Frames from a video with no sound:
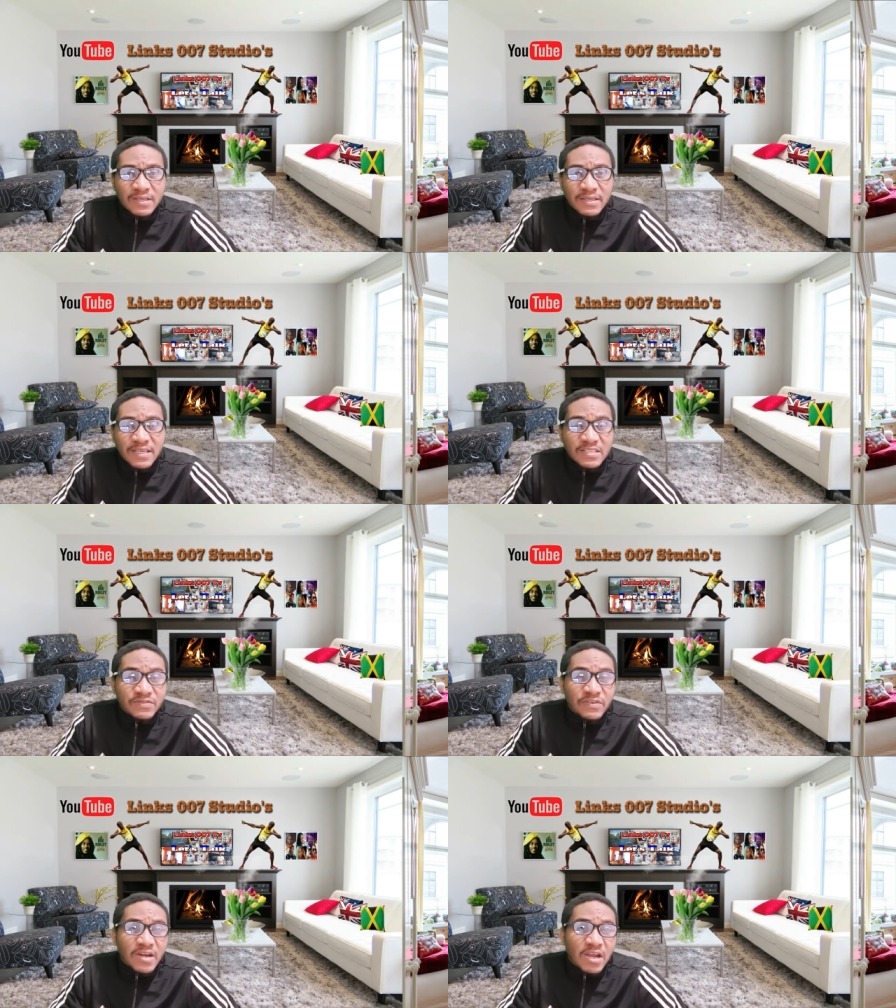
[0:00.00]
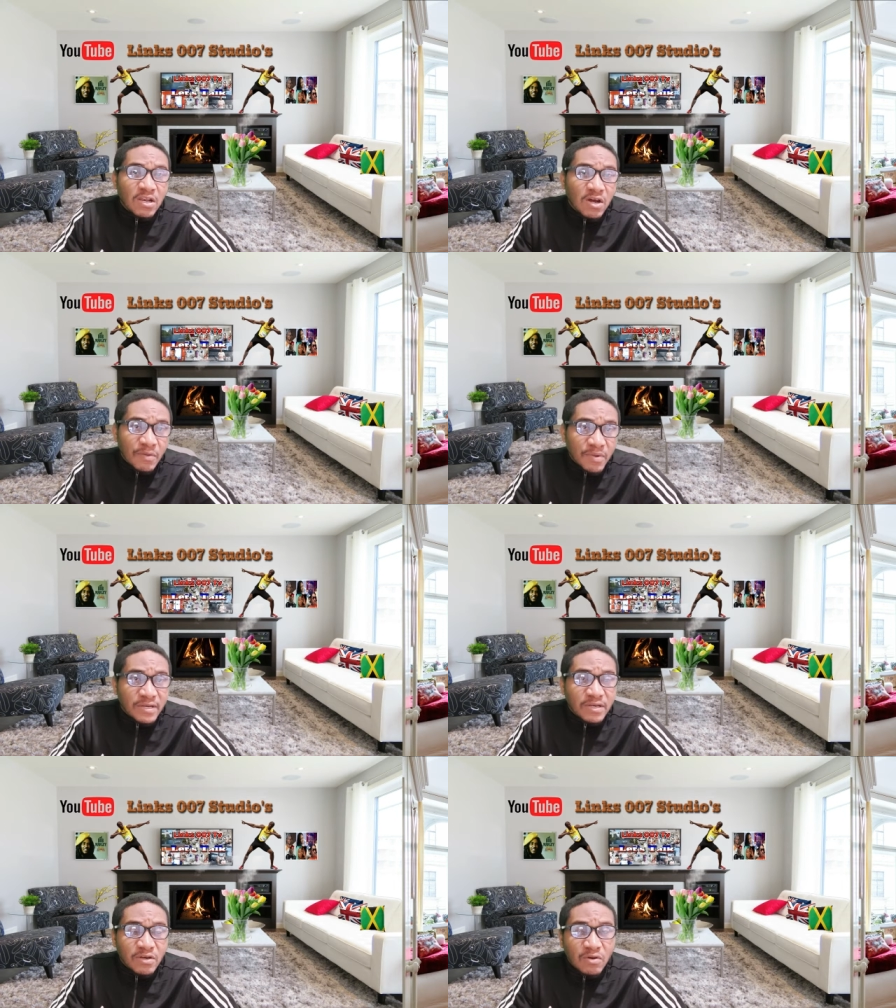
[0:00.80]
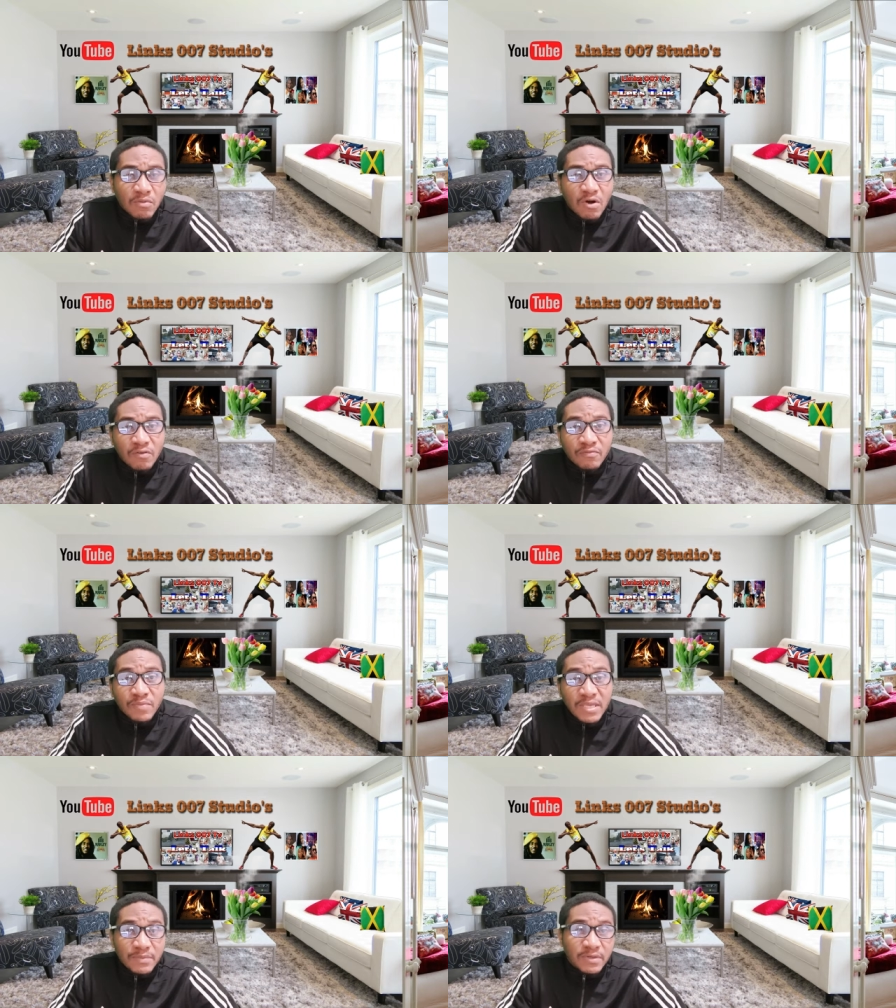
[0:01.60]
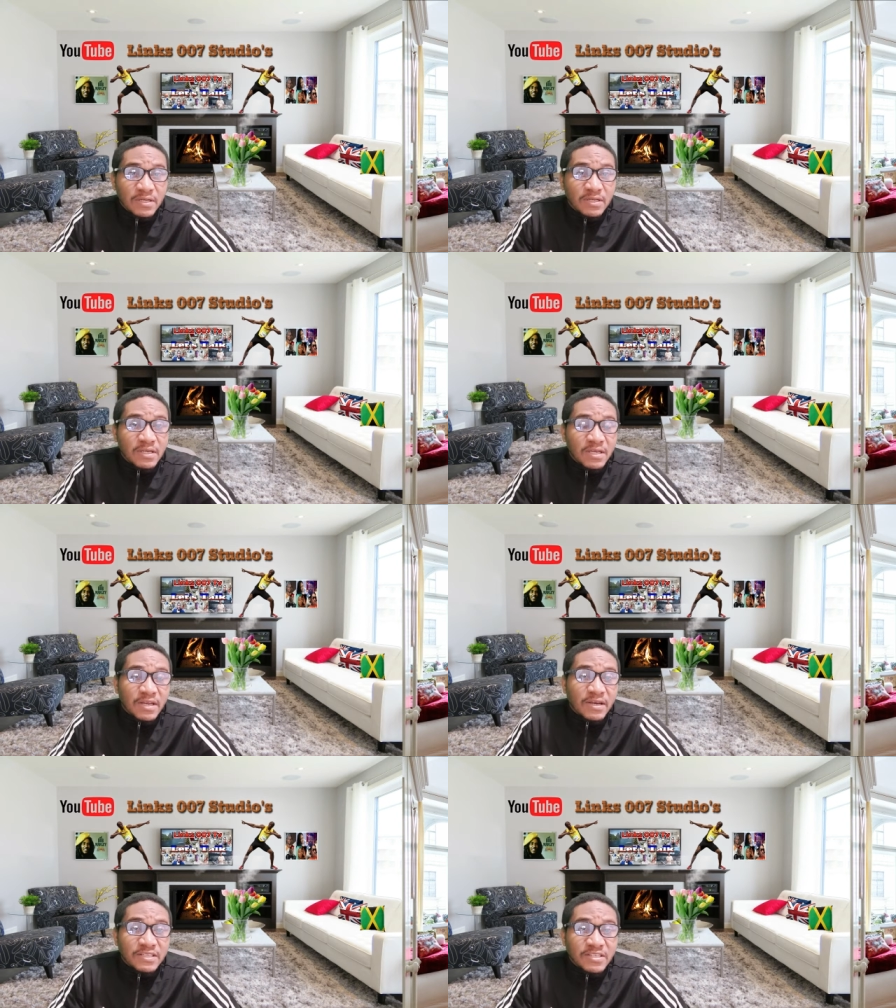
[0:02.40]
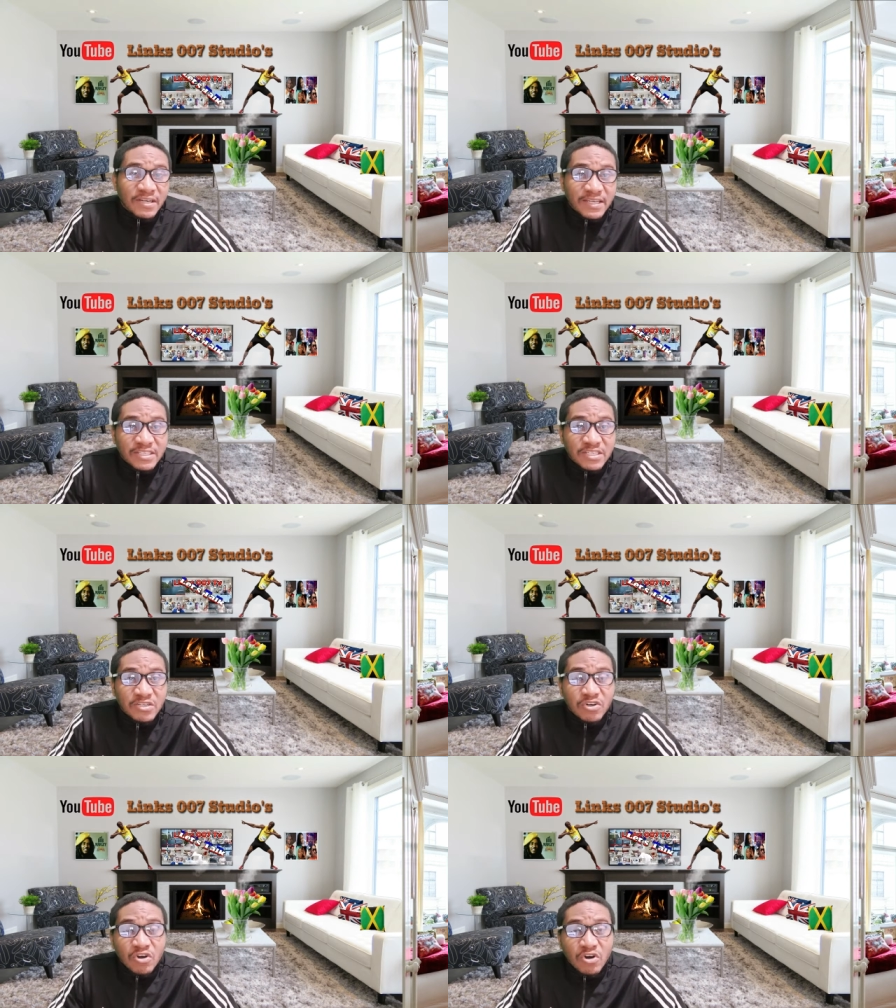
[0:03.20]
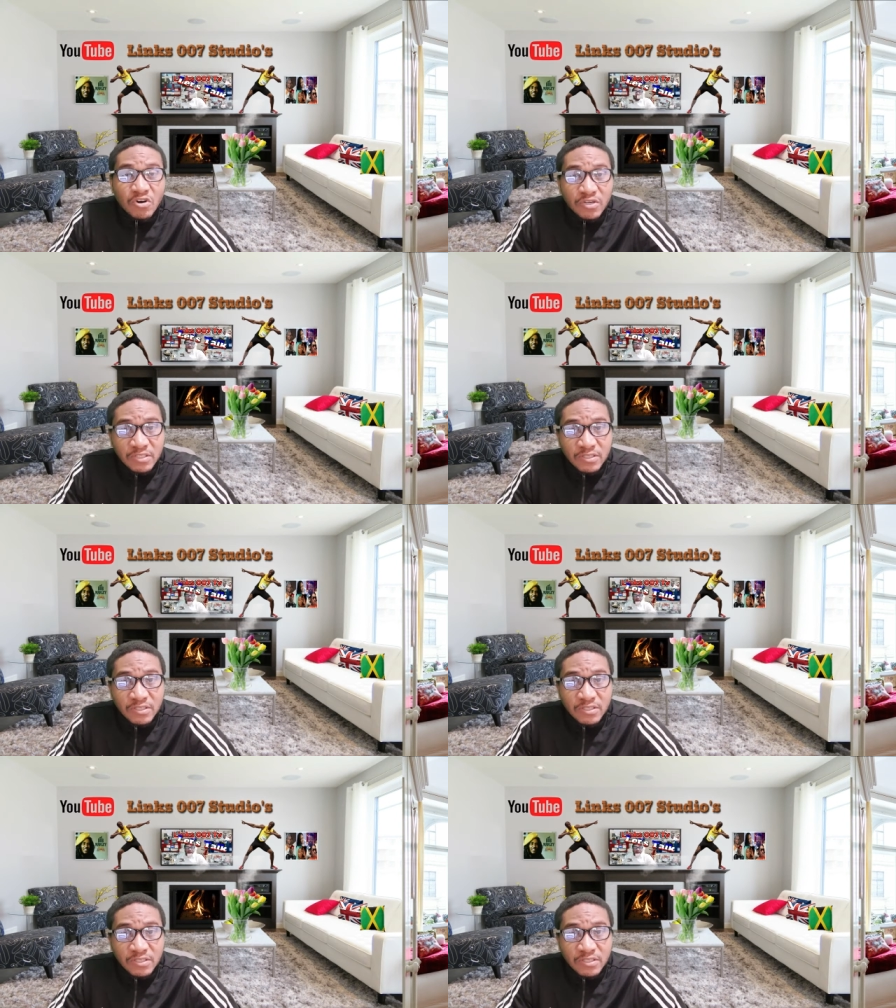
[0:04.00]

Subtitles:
it's very alarming the number of people that are getting hurt